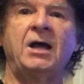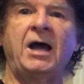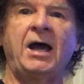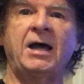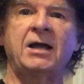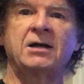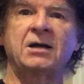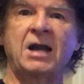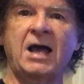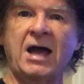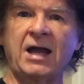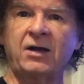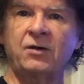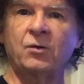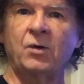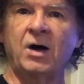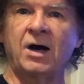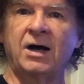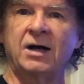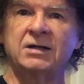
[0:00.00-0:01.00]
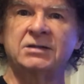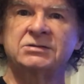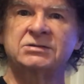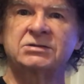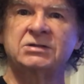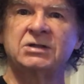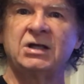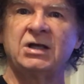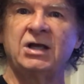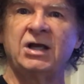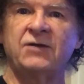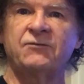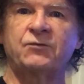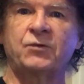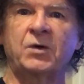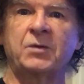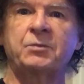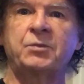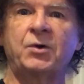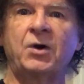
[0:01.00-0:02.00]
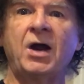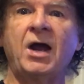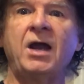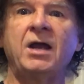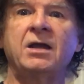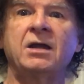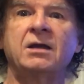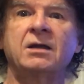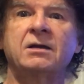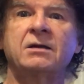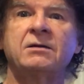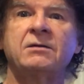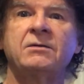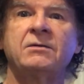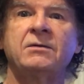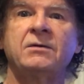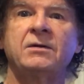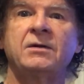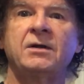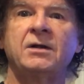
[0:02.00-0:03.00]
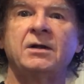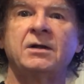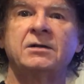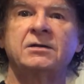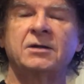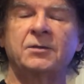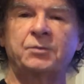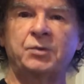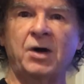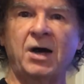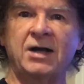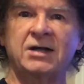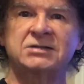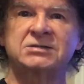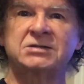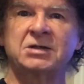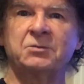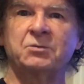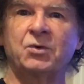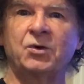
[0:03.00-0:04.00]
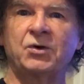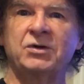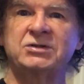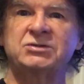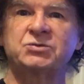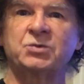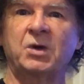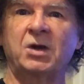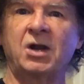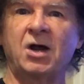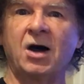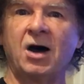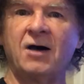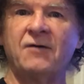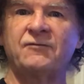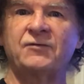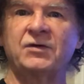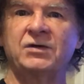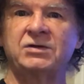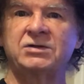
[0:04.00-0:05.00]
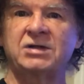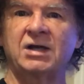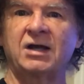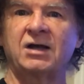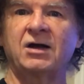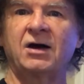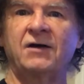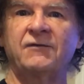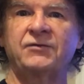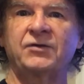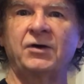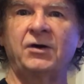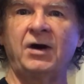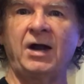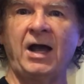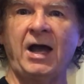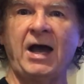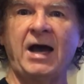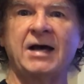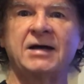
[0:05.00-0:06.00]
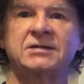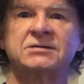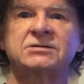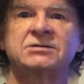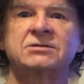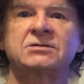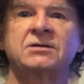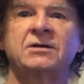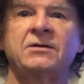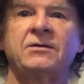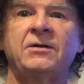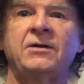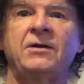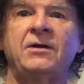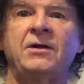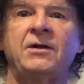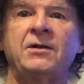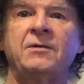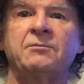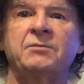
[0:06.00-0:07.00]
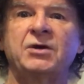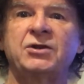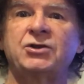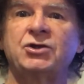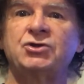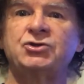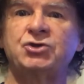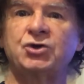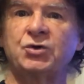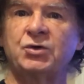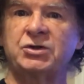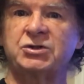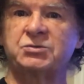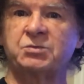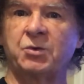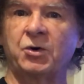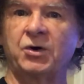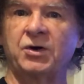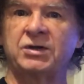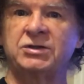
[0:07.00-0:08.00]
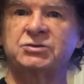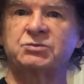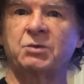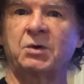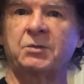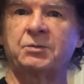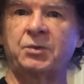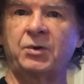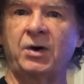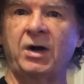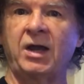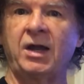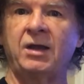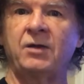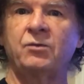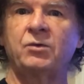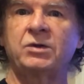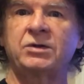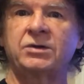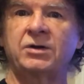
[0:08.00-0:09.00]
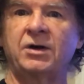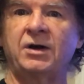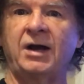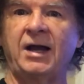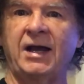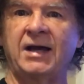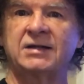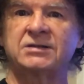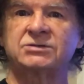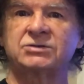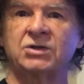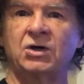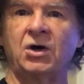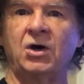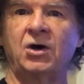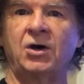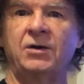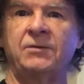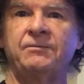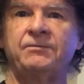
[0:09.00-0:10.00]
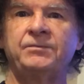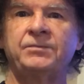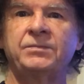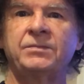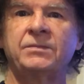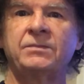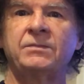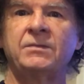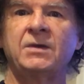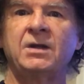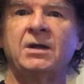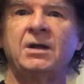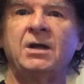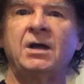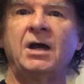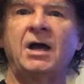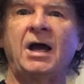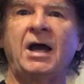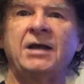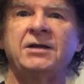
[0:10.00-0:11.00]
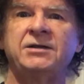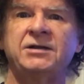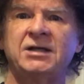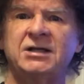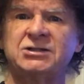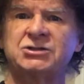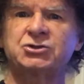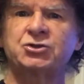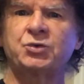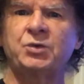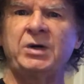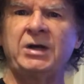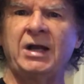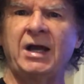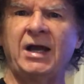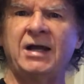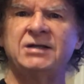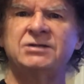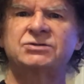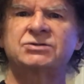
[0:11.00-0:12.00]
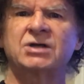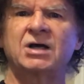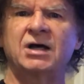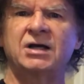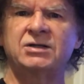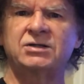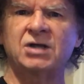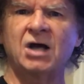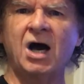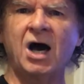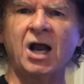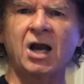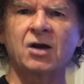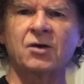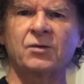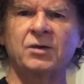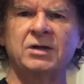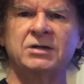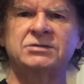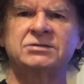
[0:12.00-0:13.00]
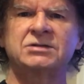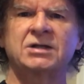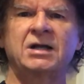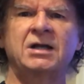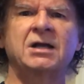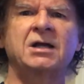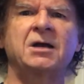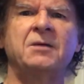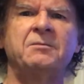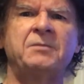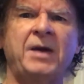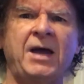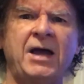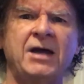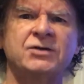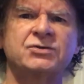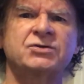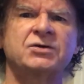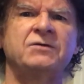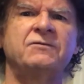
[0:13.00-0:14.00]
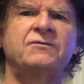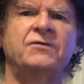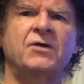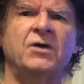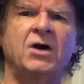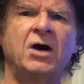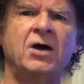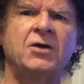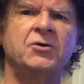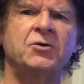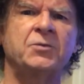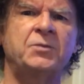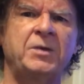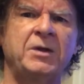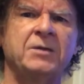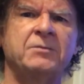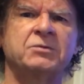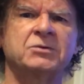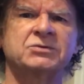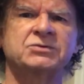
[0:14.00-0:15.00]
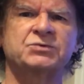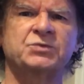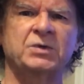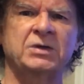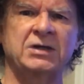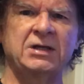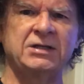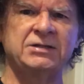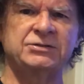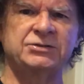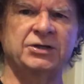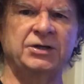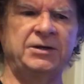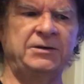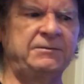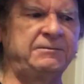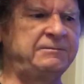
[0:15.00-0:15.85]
And likewise, if we're praying, the Protestant boys will often take off their hats, but the Jewish boys will pray with their hats on. And this creates a tolerance and a compassion for other people's religion.